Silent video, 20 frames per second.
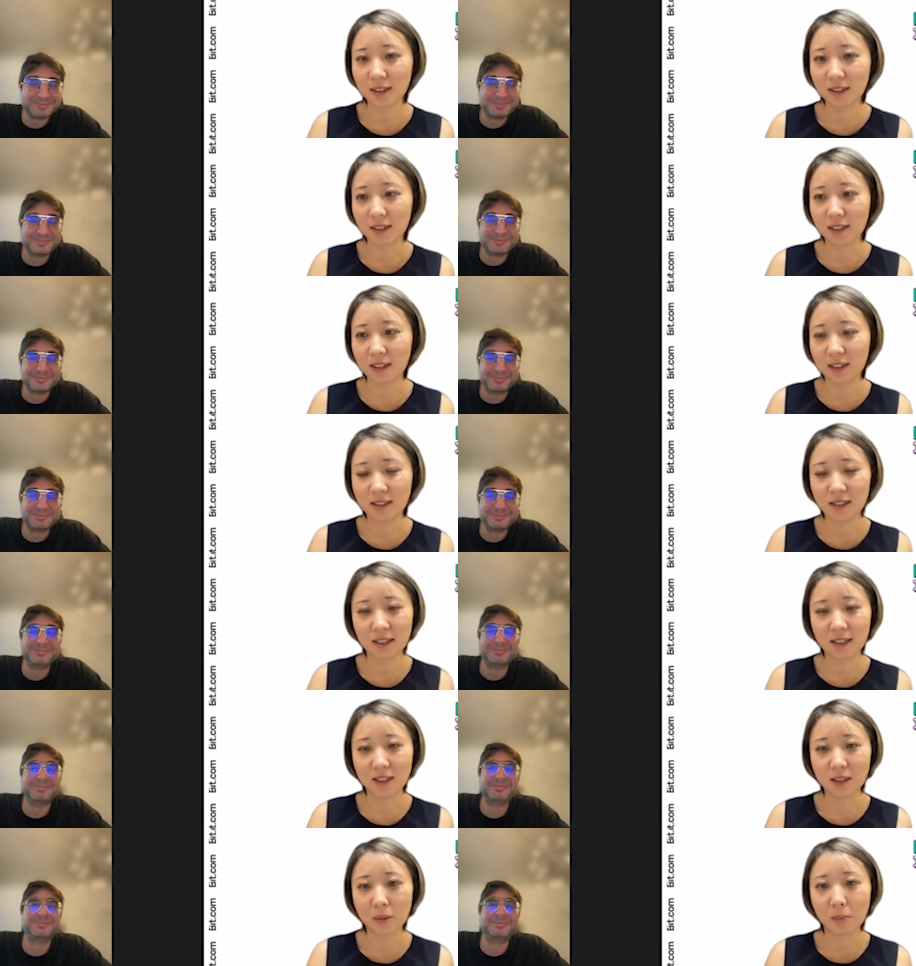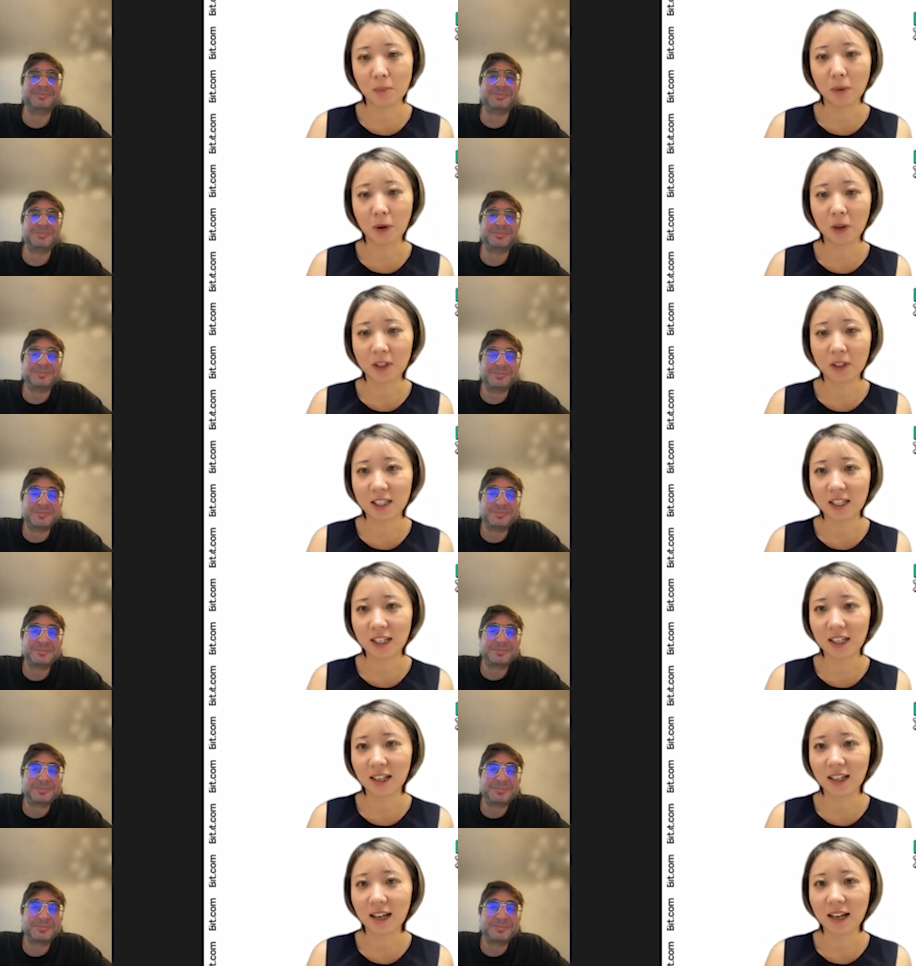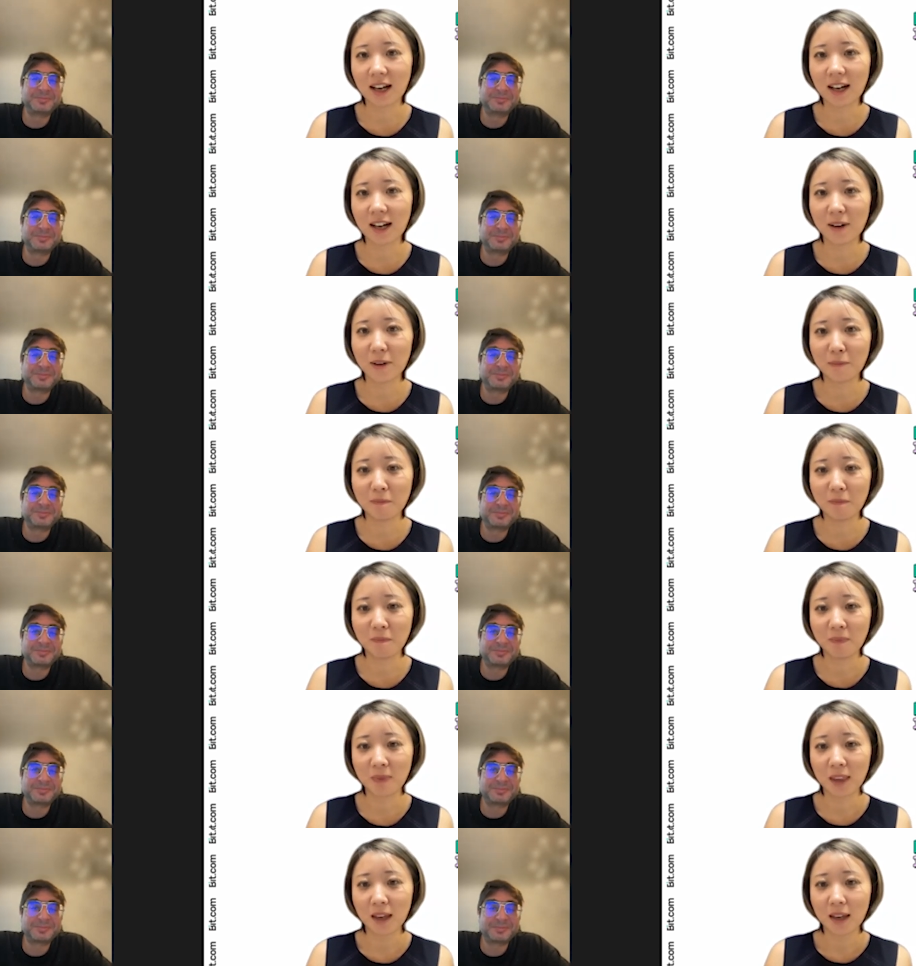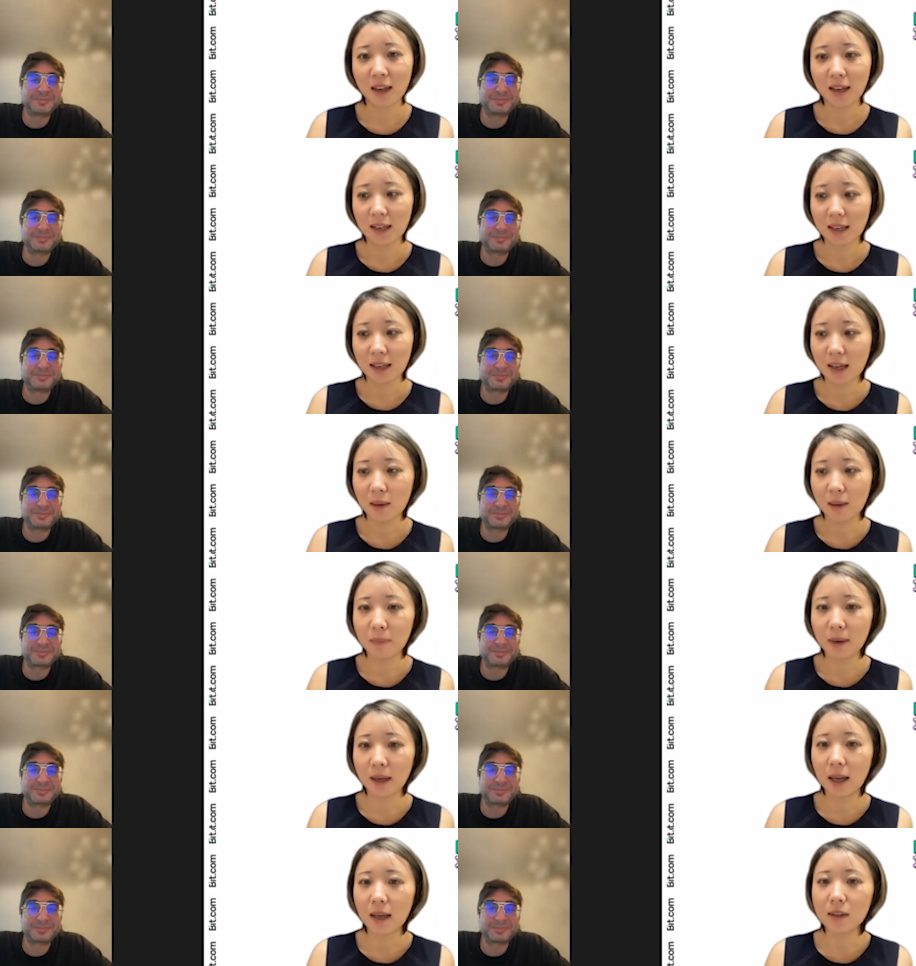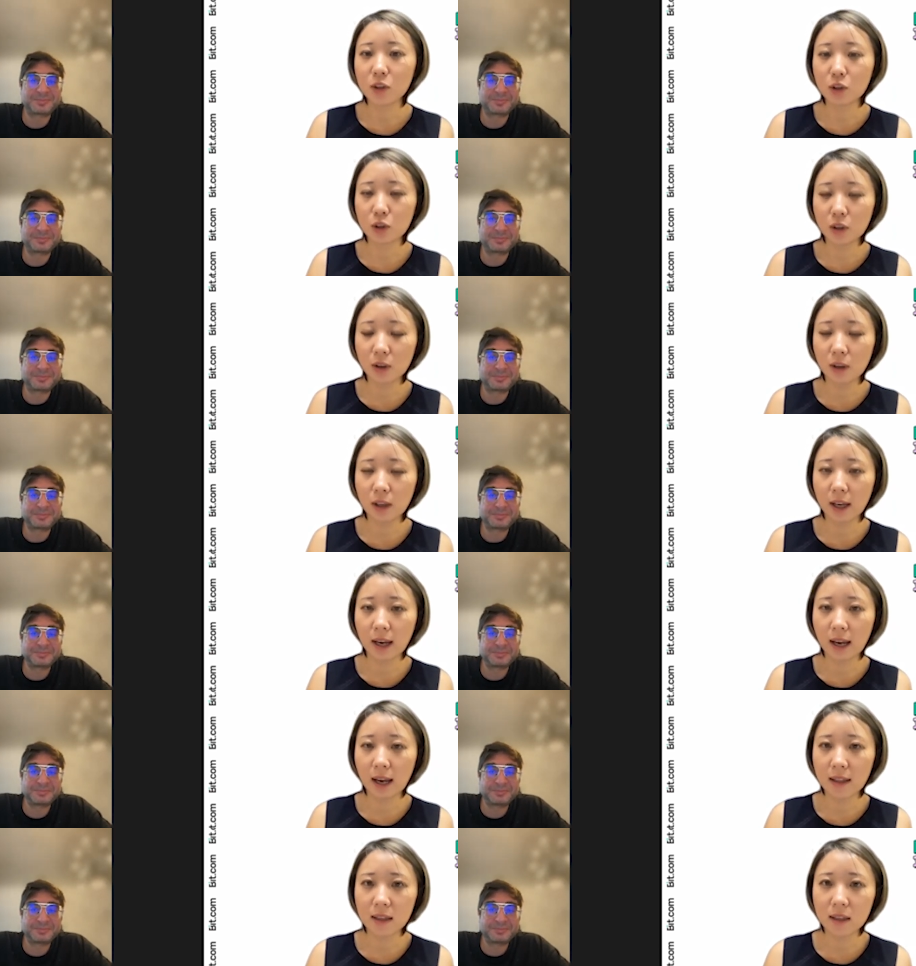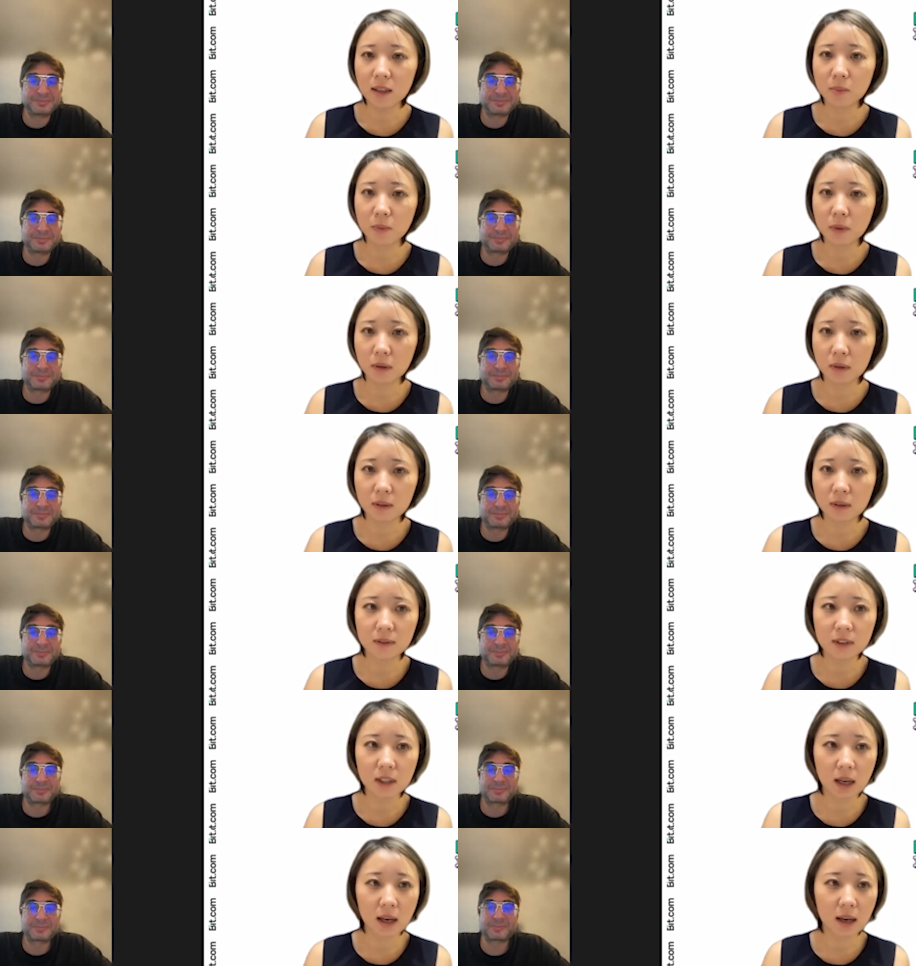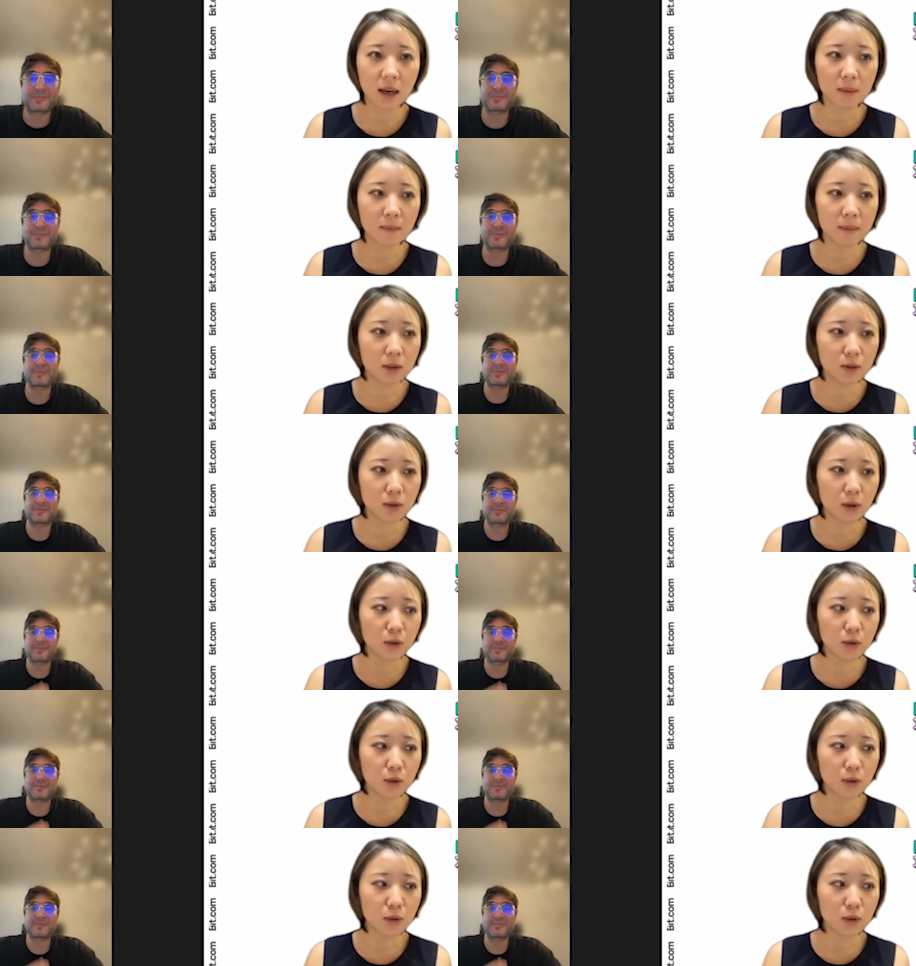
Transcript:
Speaker 1: is emerging. Yeah, but I still like at this period of time, it's